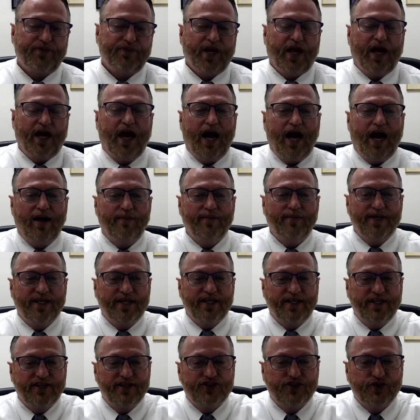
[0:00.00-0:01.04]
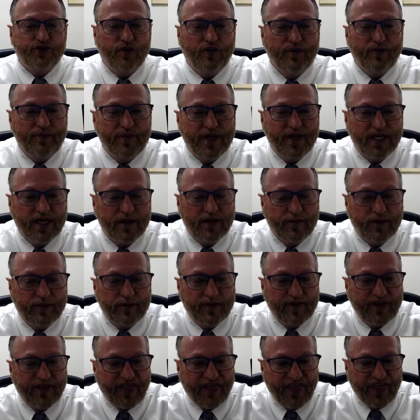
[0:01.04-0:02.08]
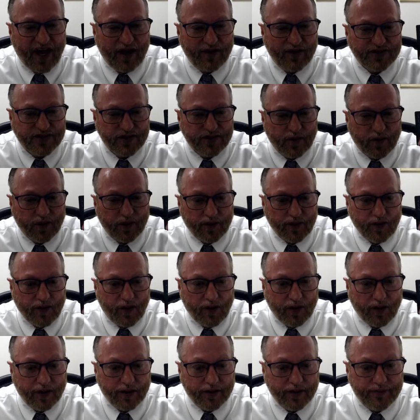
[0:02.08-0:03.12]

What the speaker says: I'm going to get you a minimum of $1,000 card.